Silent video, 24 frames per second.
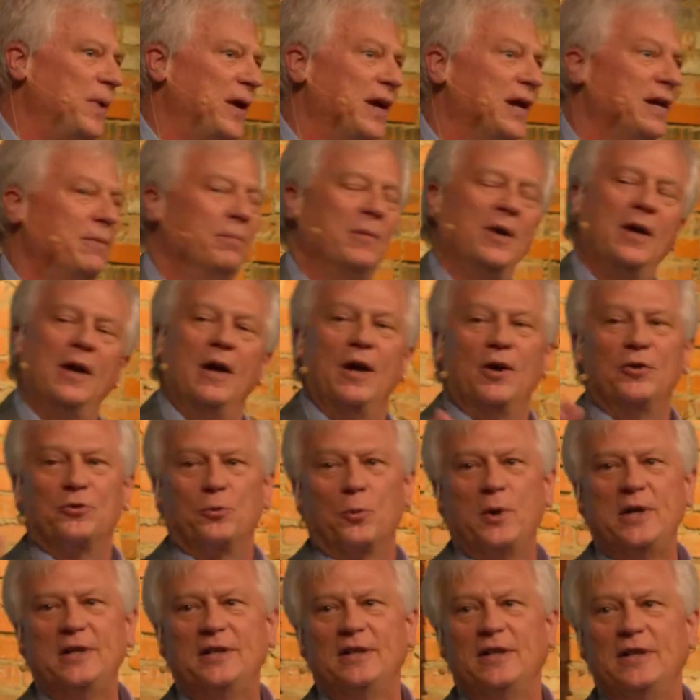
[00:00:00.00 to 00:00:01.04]
a
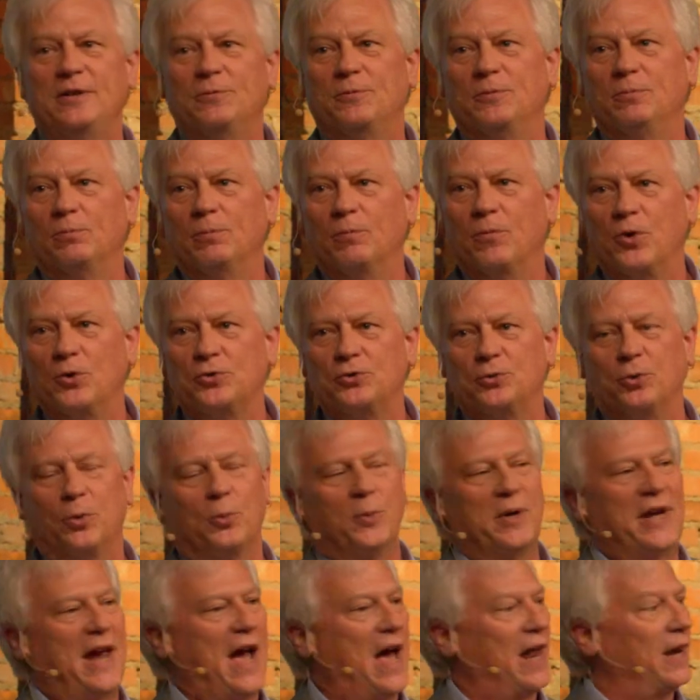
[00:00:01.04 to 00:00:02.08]
3D virtual
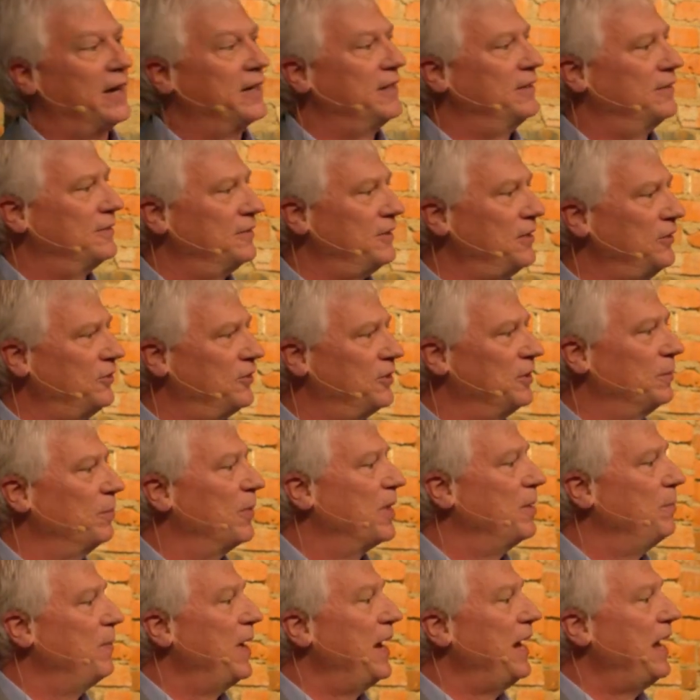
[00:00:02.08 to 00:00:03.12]
reality
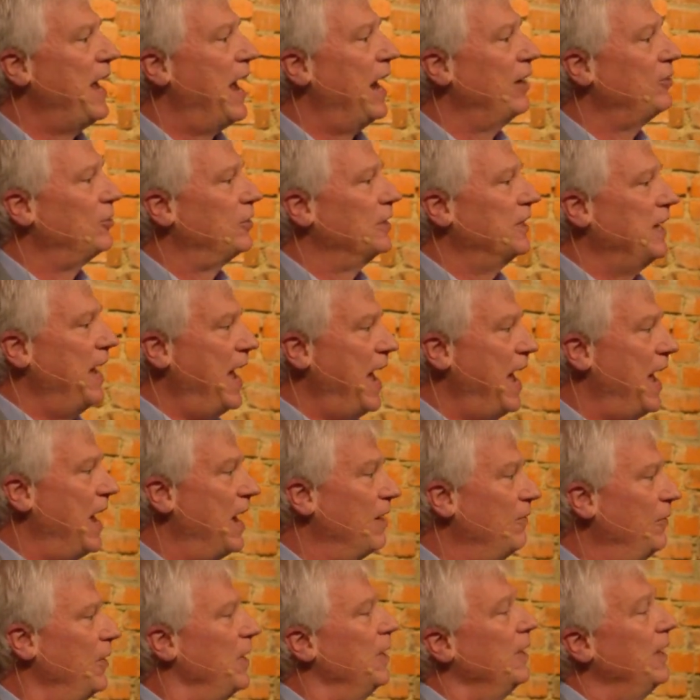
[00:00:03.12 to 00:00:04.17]
system that may actually
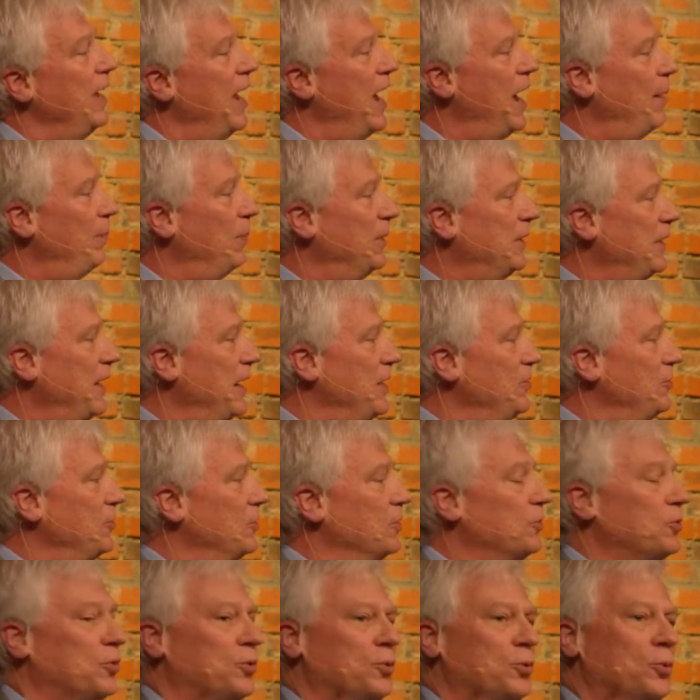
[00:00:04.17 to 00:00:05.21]
have
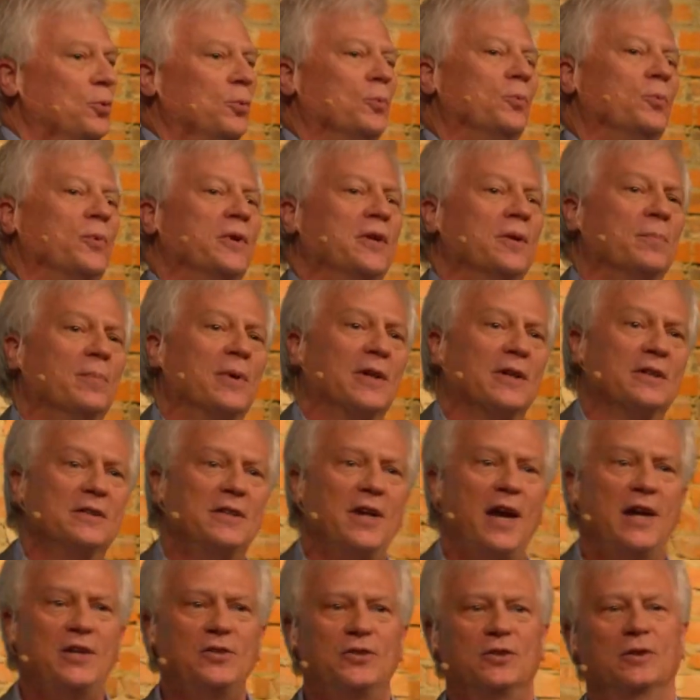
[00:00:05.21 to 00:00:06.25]
application to
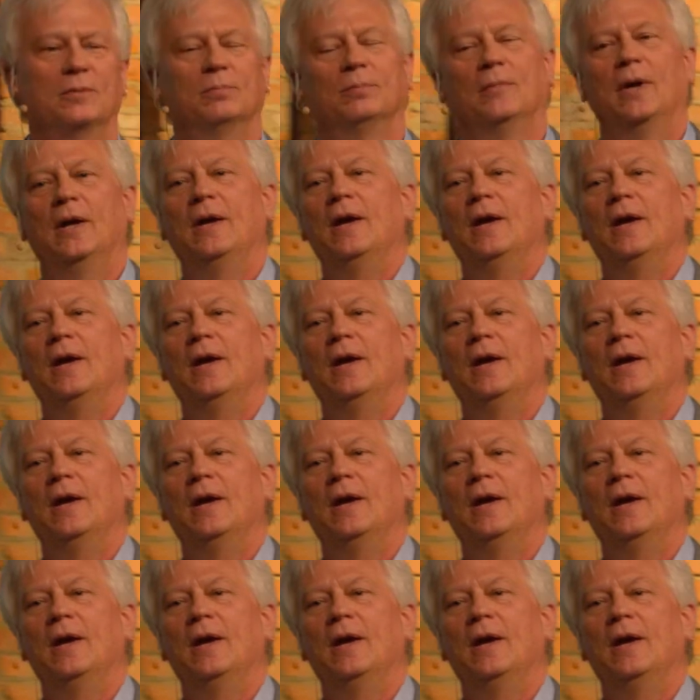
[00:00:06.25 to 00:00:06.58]
rehabilitation.